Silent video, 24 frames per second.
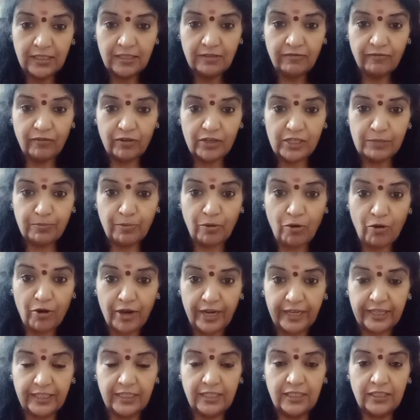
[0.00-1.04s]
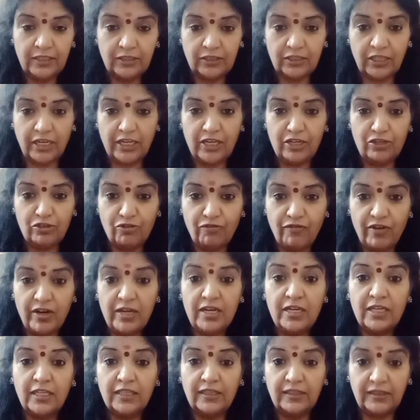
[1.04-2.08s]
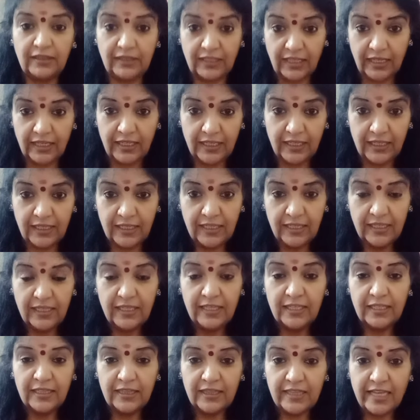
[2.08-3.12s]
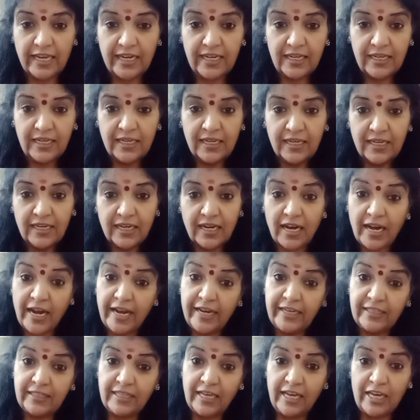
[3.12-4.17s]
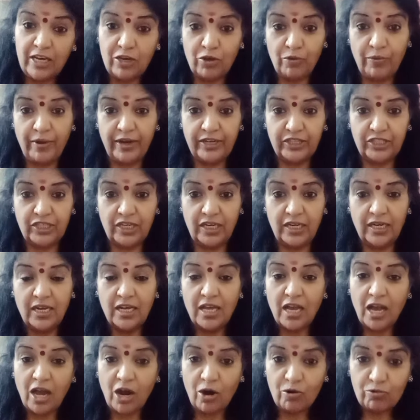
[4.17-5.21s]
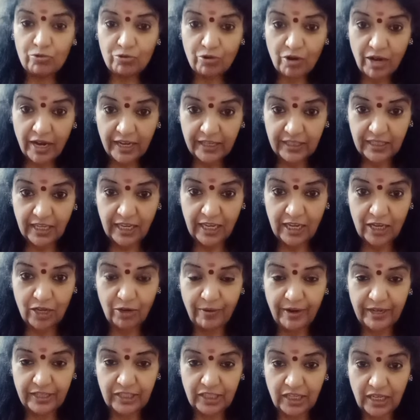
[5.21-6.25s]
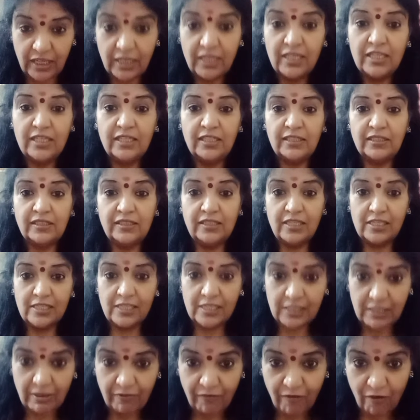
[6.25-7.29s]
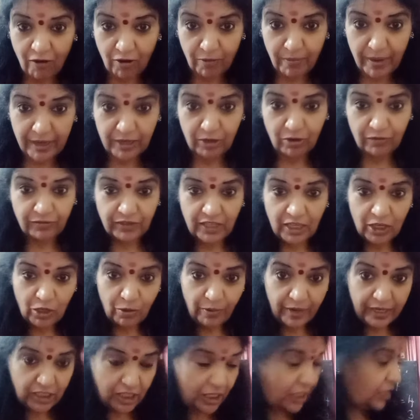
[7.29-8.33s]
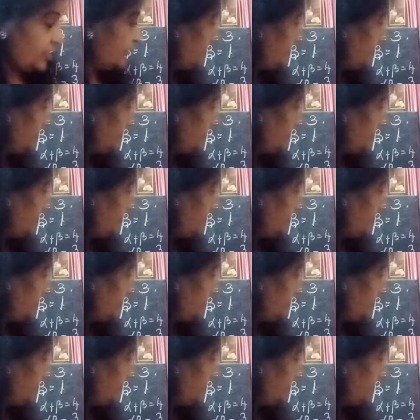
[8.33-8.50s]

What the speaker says: What is product? 3 into 1, 3. Then write the equation. How to write the equation? This is the format of the equation.